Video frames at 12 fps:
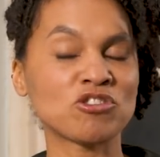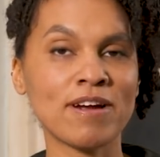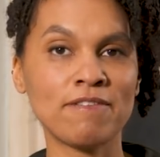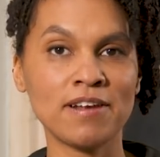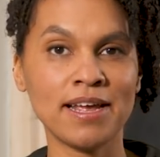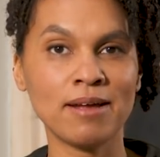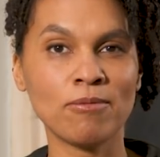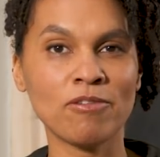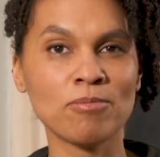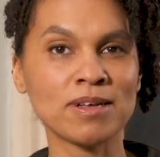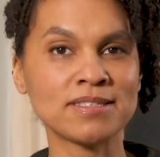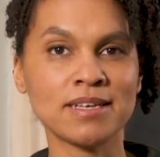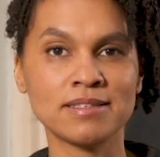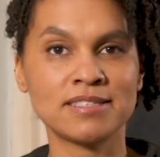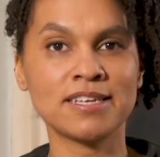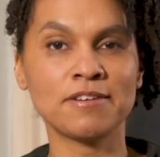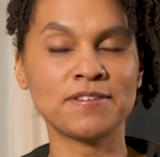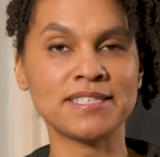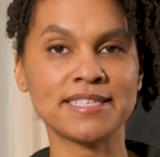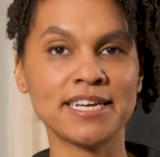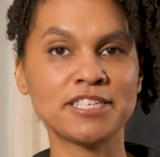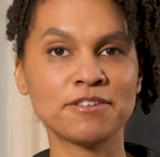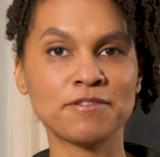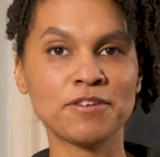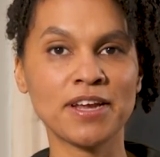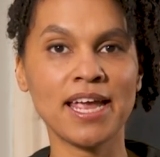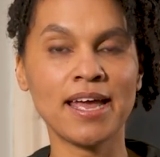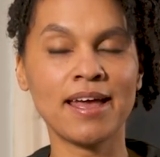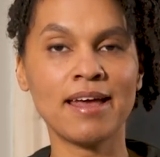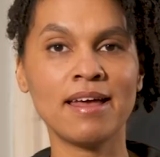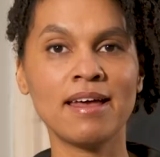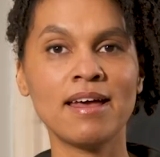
travelling with my son to Southeast Asia for a year.